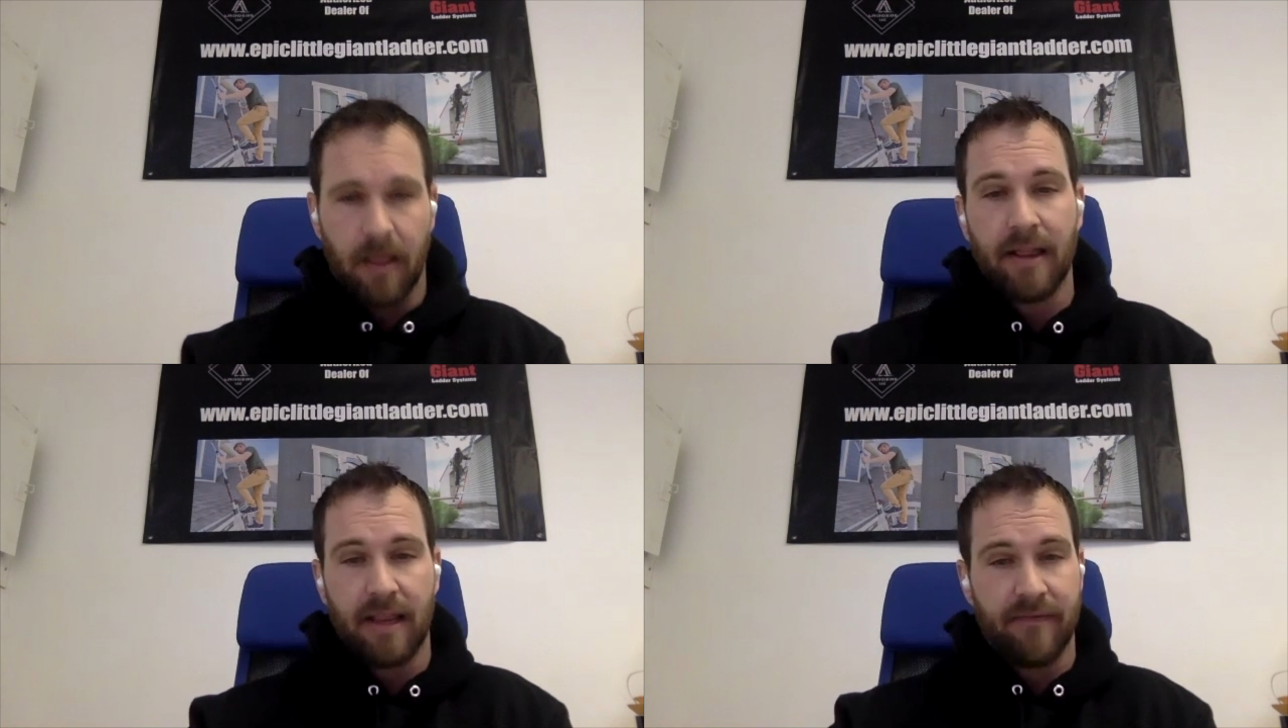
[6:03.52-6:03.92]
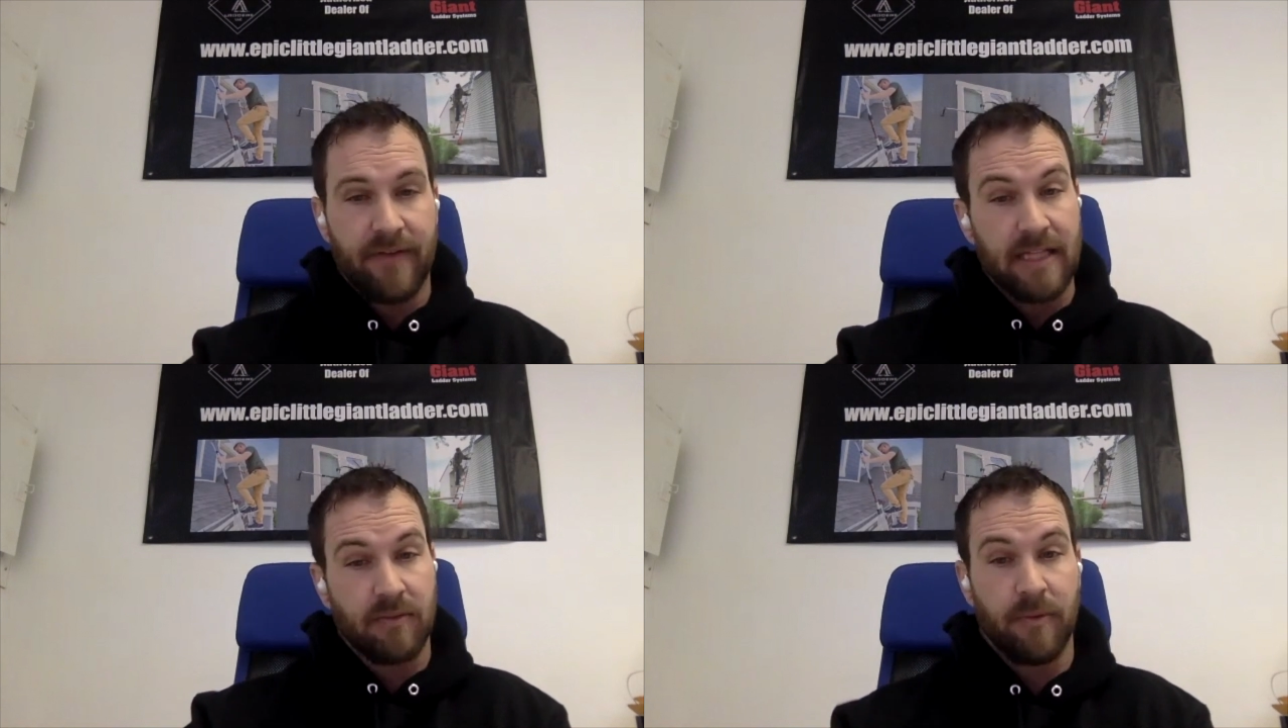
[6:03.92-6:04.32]
lot of the
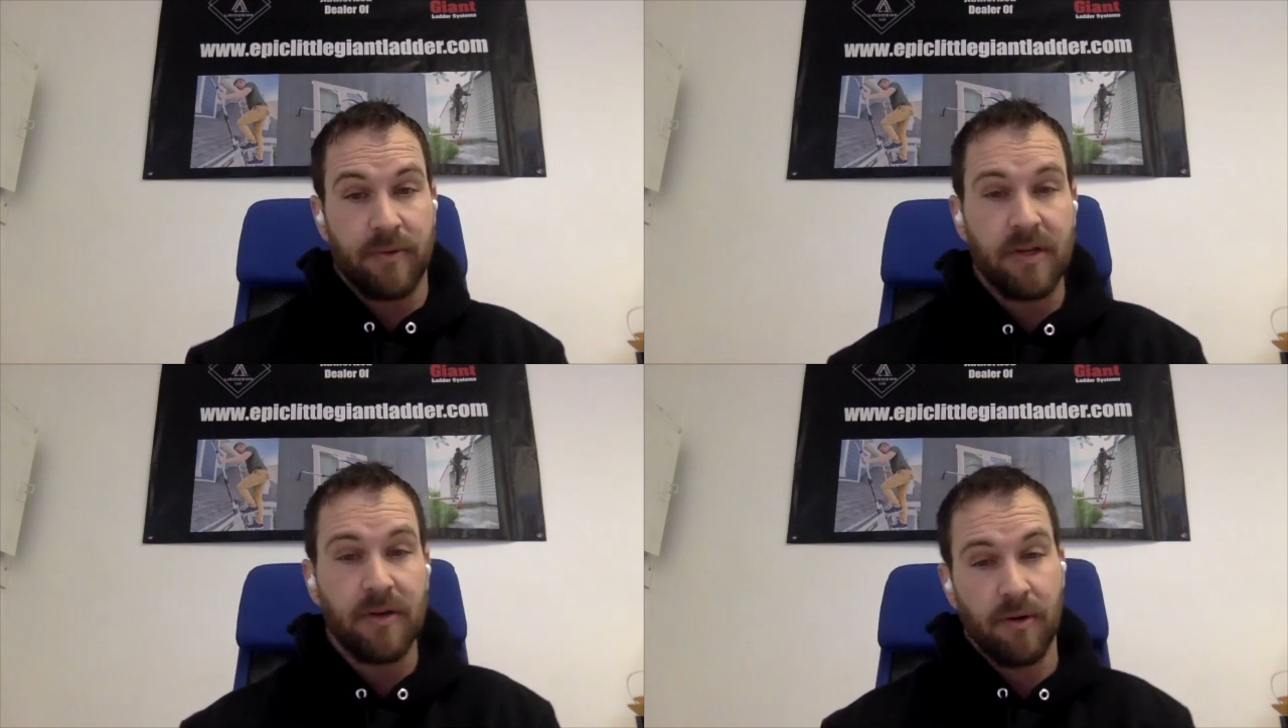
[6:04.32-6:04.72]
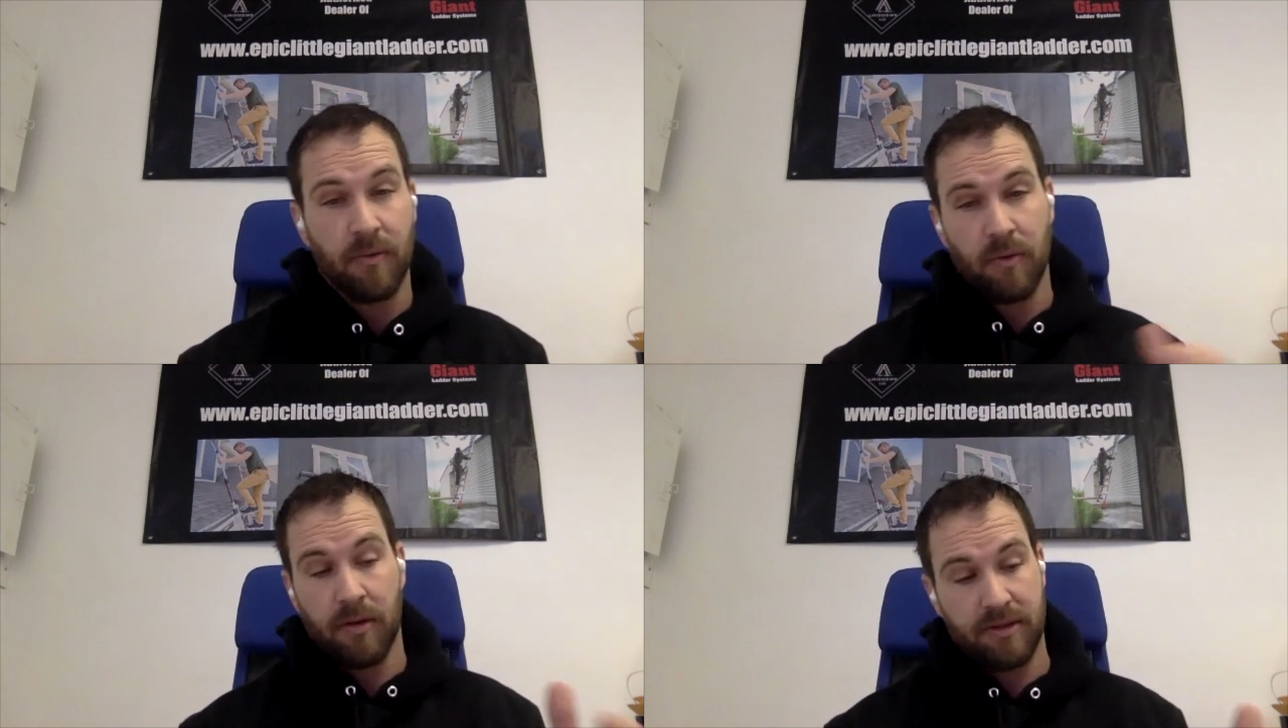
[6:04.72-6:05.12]
events we would do
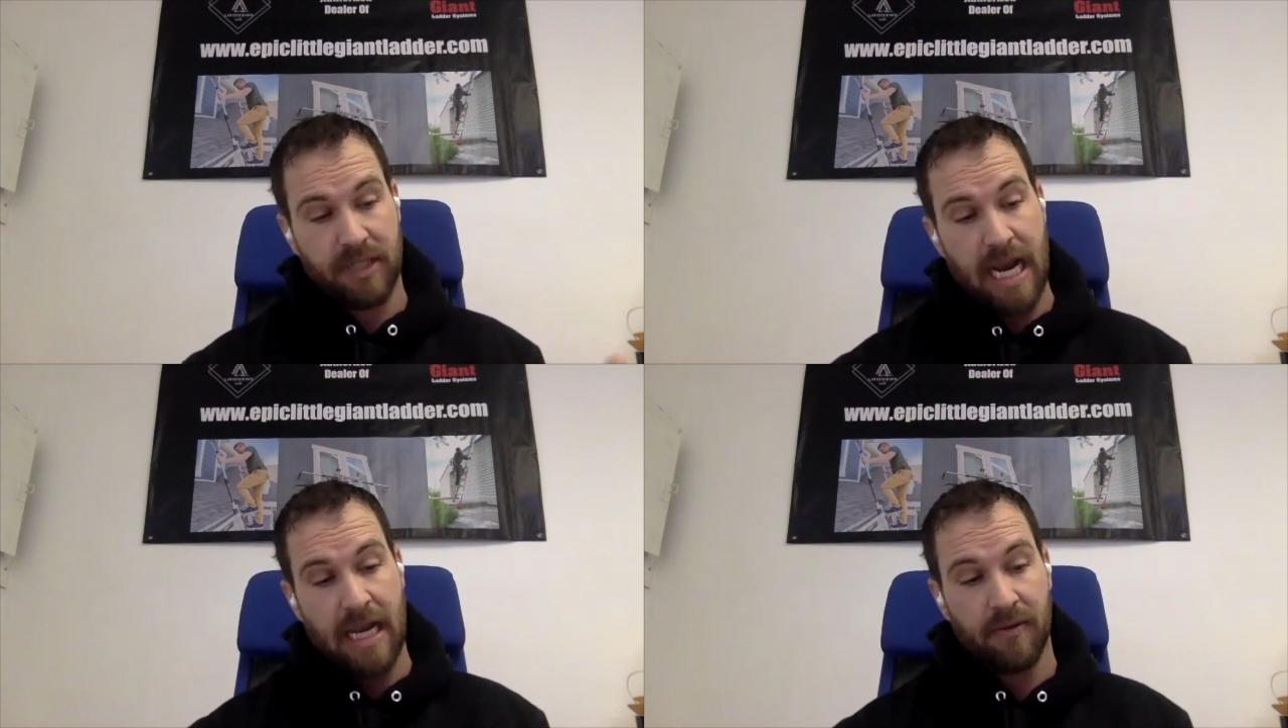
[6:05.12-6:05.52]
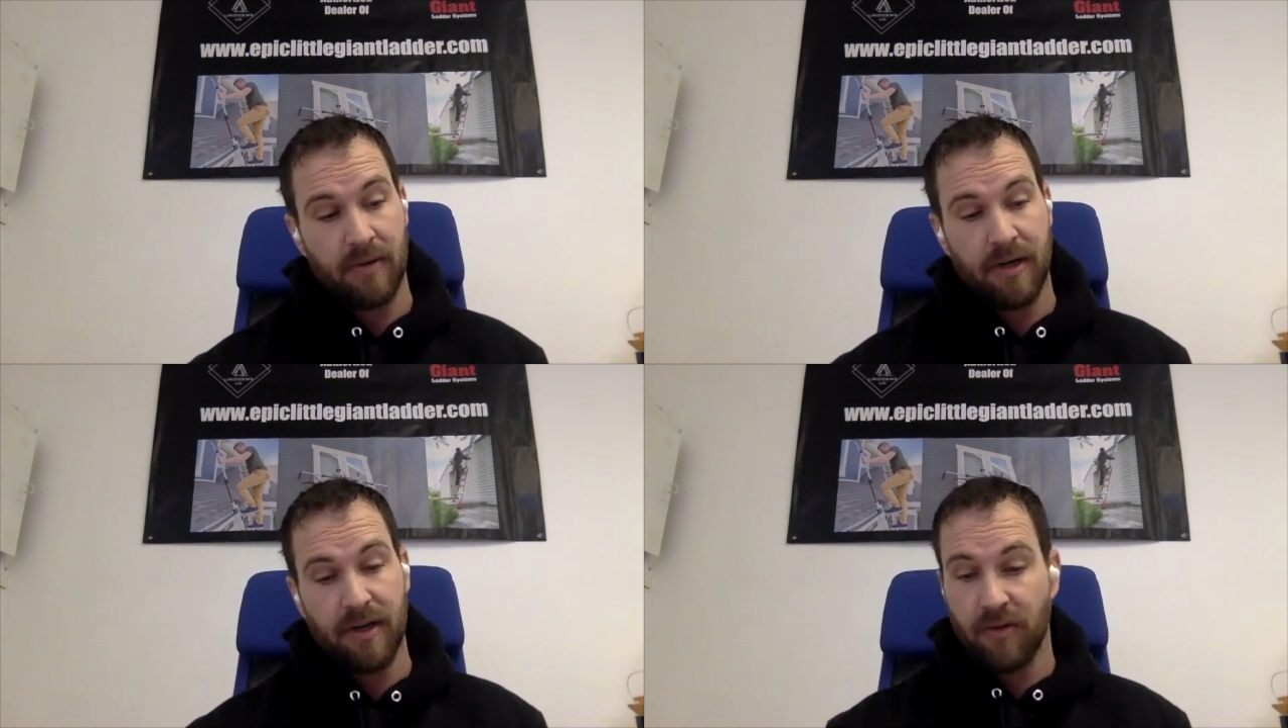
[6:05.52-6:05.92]
were
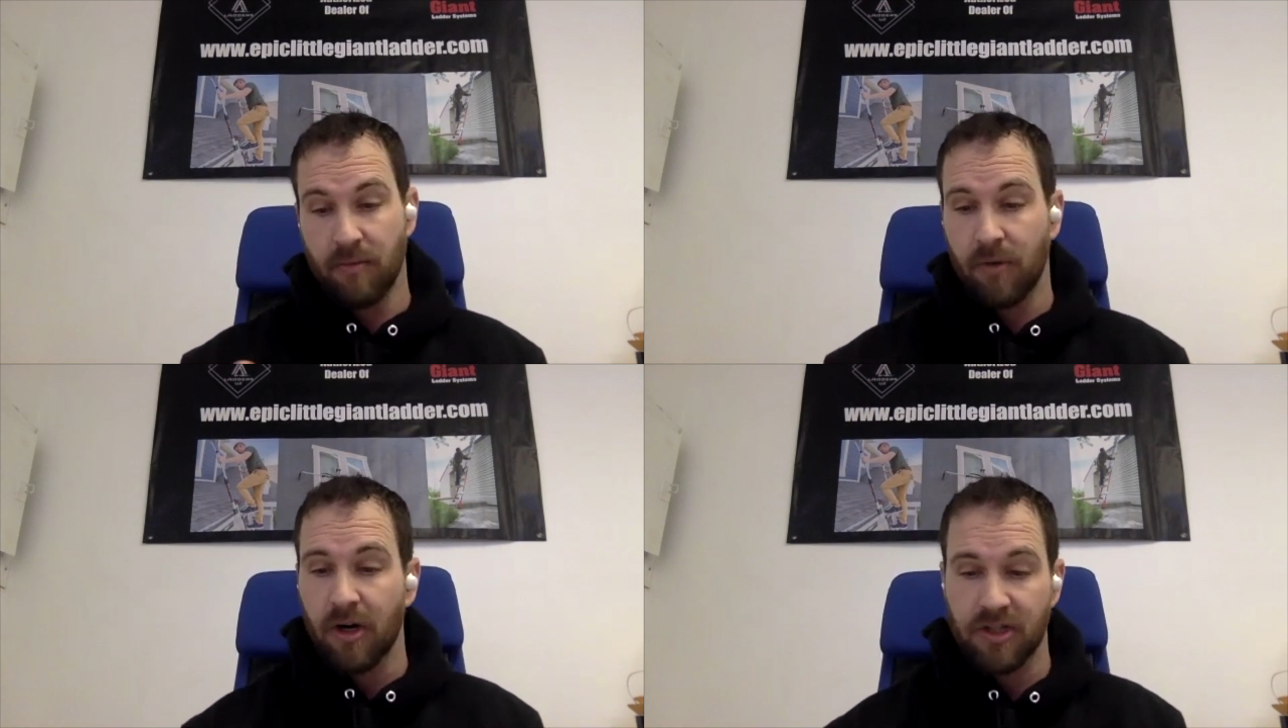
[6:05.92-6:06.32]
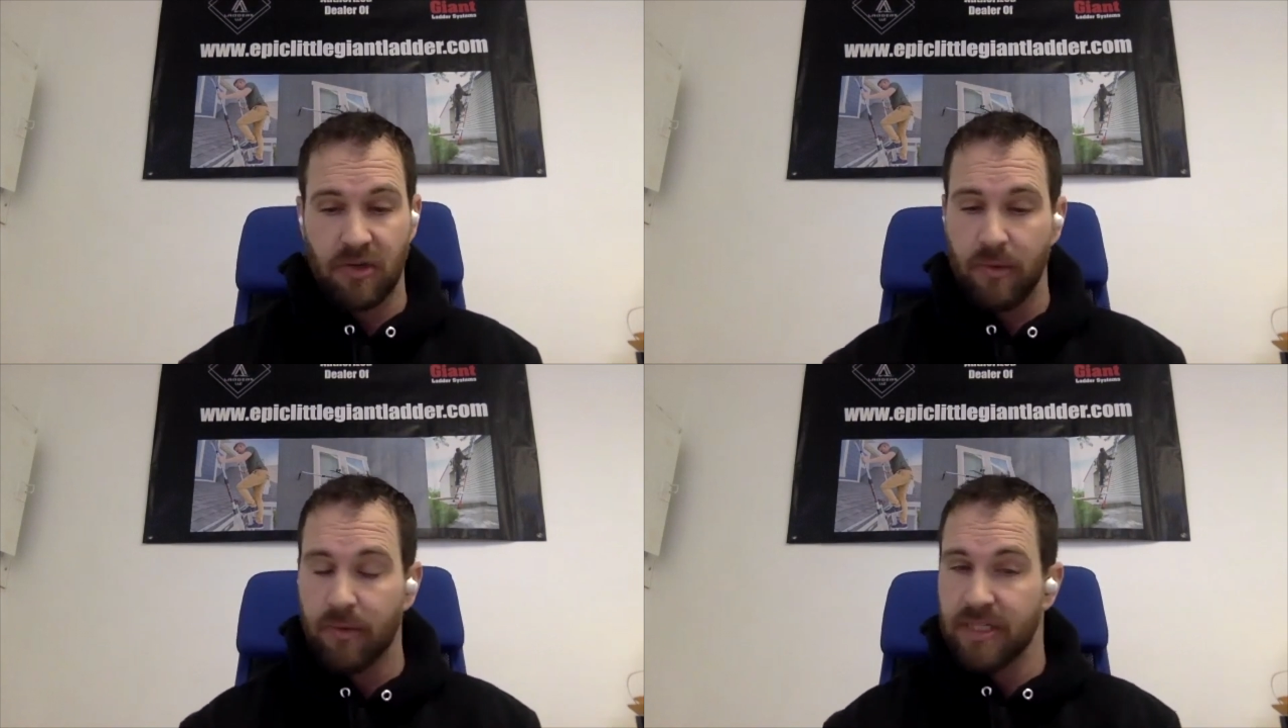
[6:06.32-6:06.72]
January through March,
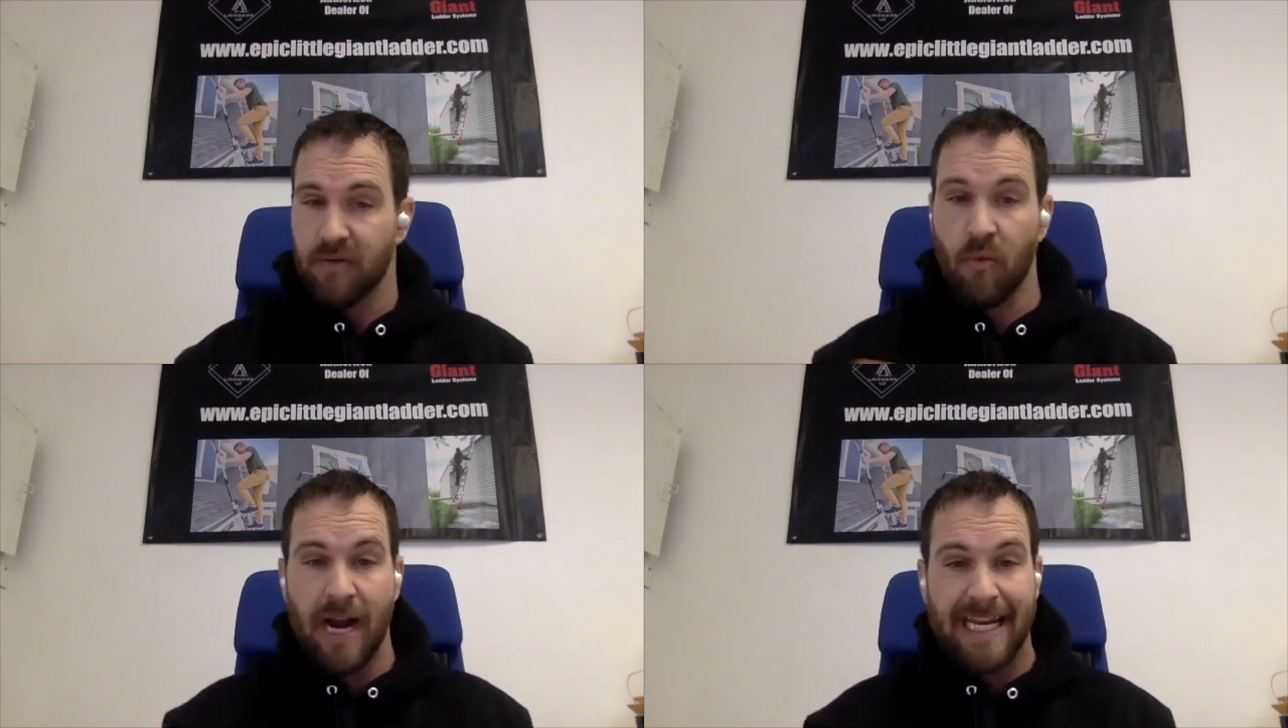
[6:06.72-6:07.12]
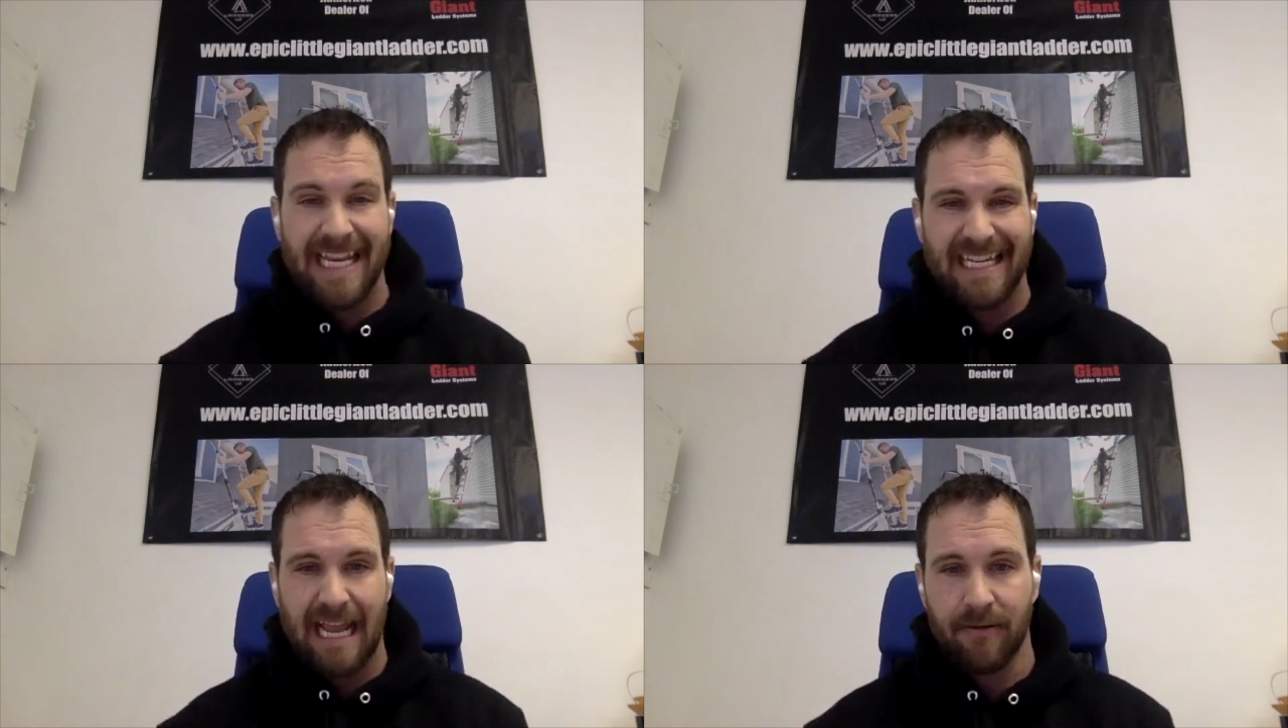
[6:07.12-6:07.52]
and we were just
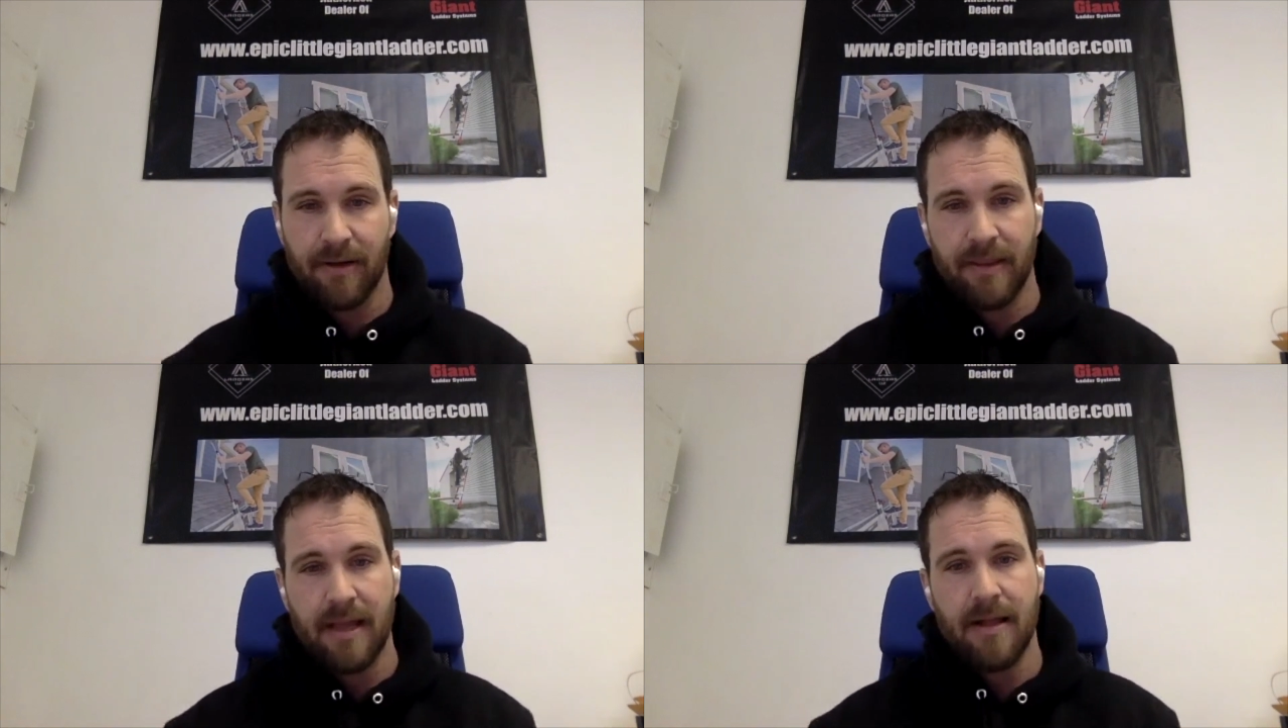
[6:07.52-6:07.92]
winding down on